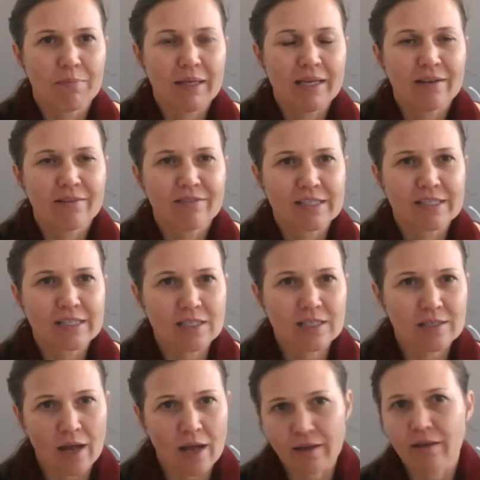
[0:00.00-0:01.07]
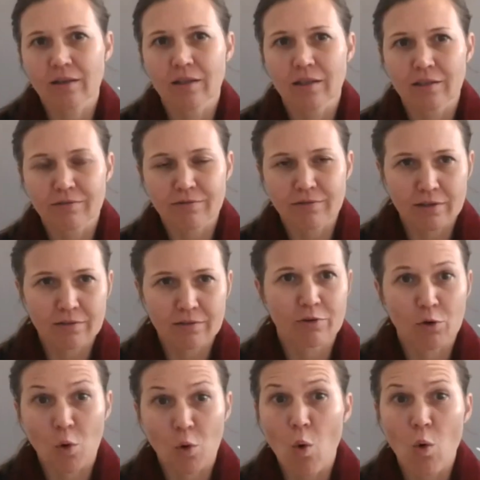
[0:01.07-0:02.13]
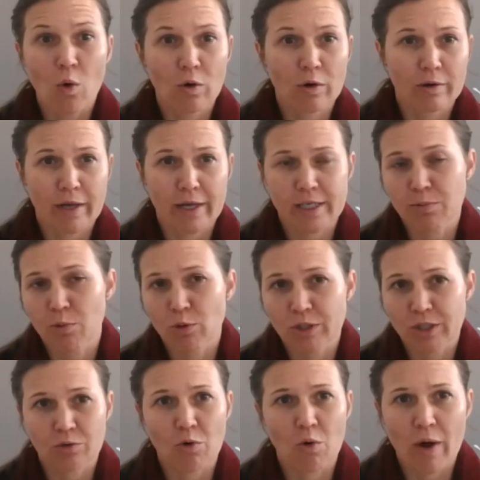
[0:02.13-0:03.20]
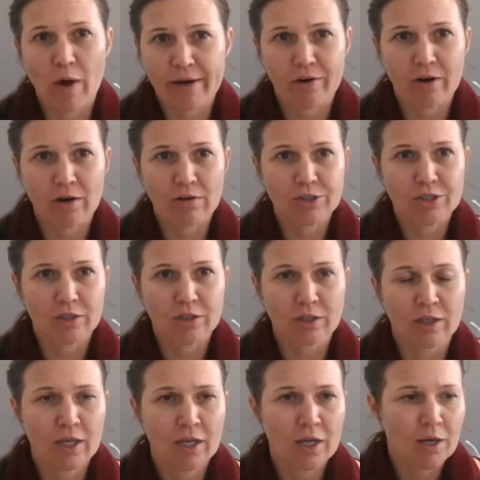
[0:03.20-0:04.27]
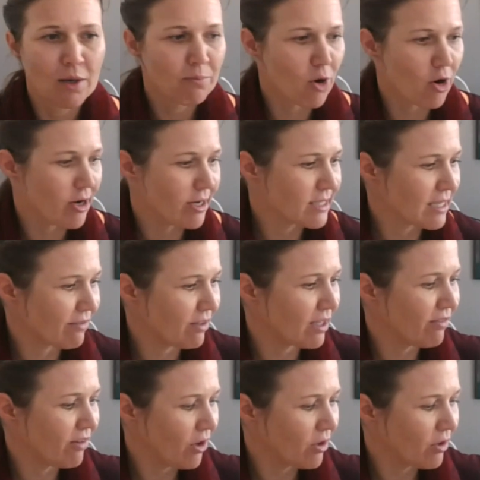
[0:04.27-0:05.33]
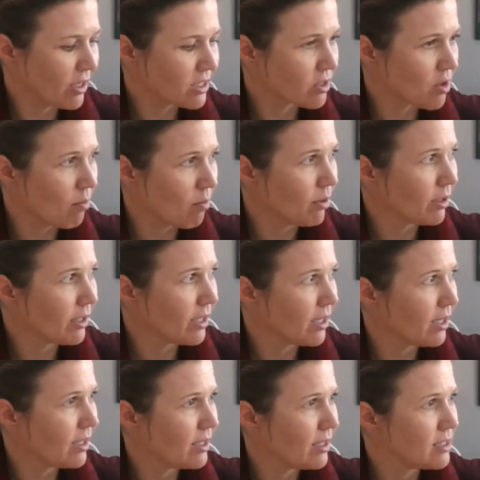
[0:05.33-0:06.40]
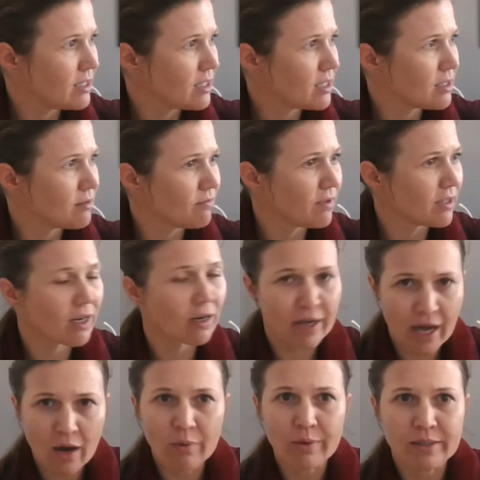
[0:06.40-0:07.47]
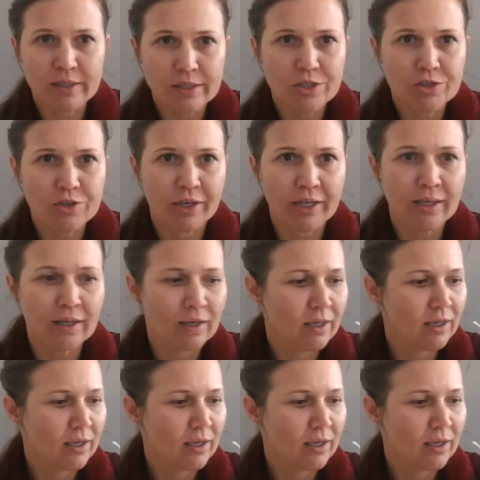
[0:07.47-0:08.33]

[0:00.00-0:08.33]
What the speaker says: be in this cycle of raw exporting raw agricultural products. I think a very good example here is the cacao industry.